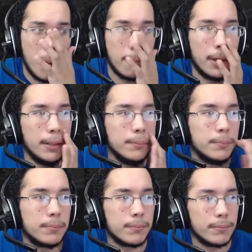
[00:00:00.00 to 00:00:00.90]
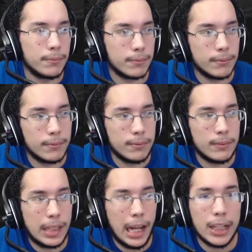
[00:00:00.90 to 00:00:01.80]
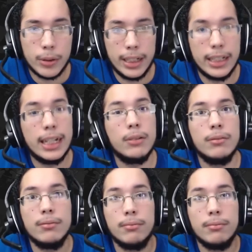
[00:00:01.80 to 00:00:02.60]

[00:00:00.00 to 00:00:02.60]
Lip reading: but I tried it out.